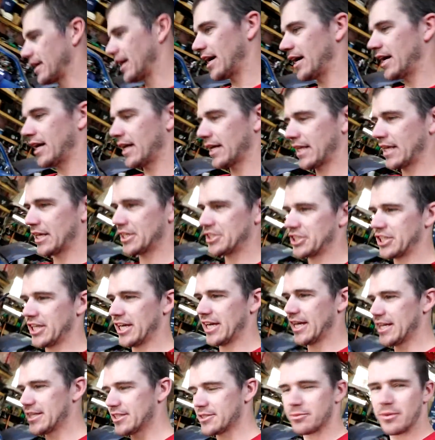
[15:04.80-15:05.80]
I'll catch you
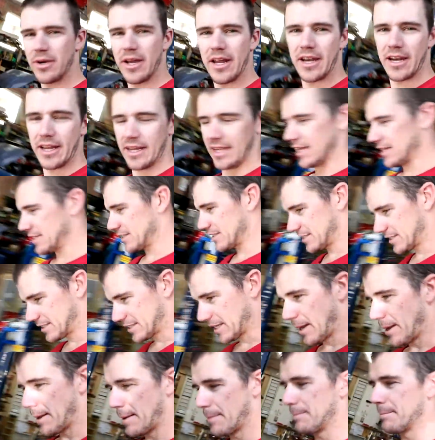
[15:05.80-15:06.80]
guys when I get
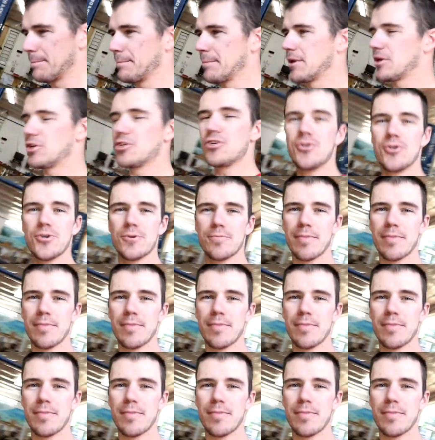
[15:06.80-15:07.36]
some new